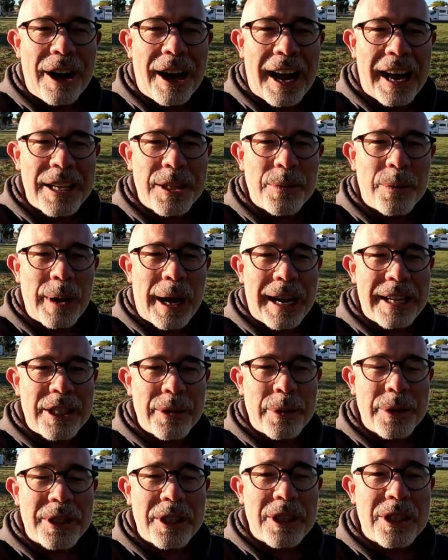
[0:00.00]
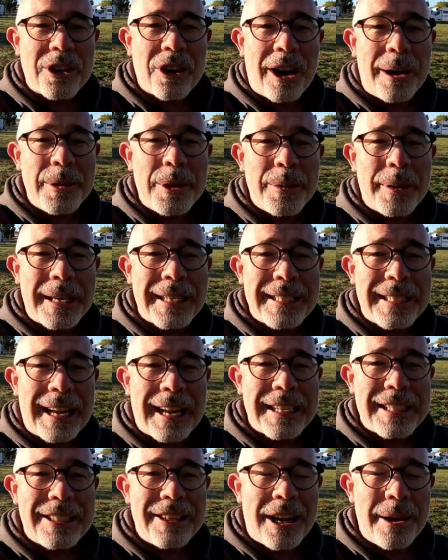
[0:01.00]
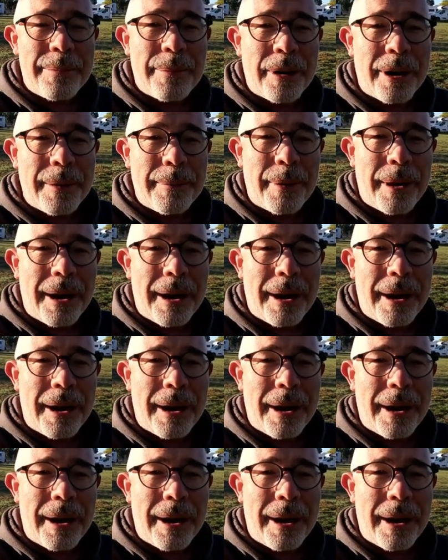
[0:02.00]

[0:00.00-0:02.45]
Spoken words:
As it was described to us last night by a